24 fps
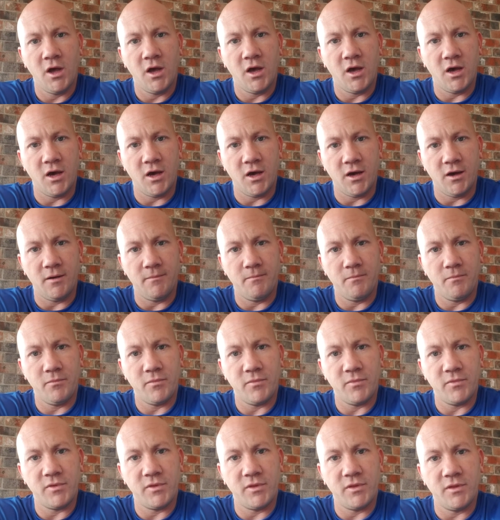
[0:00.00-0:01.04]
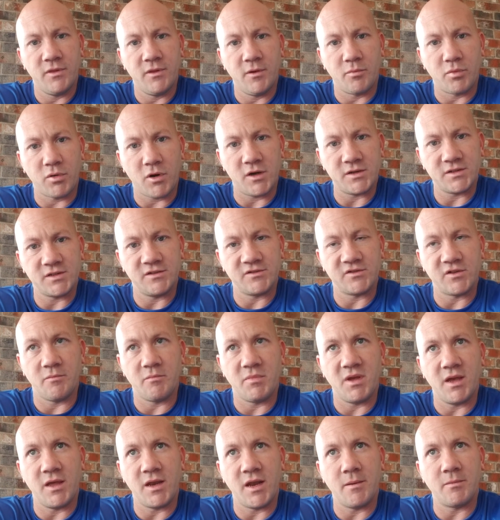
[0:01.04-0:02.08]
the process of
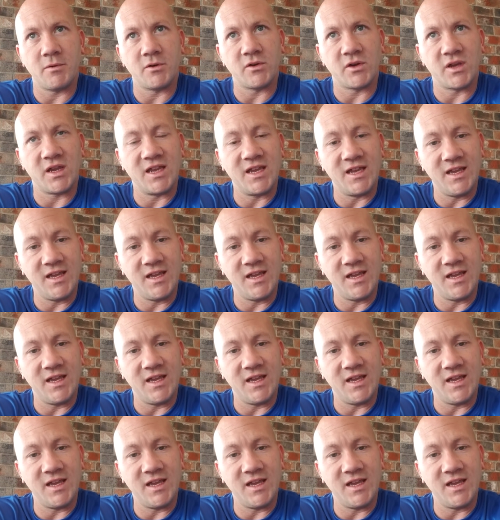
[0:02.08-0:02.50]
being able to